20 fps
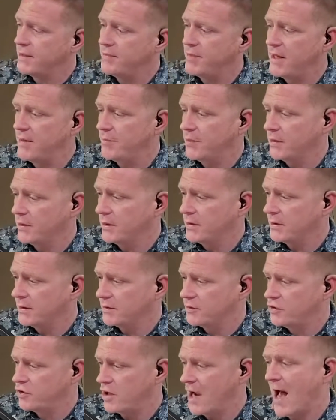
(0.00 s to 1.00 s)

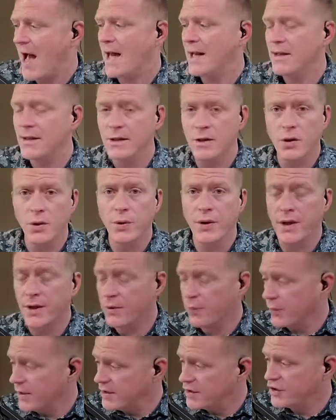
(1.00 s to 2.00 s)
people shot, including
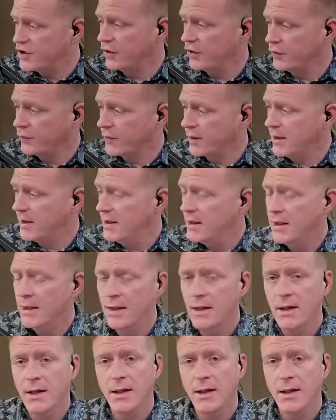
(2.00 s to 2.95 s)
three children.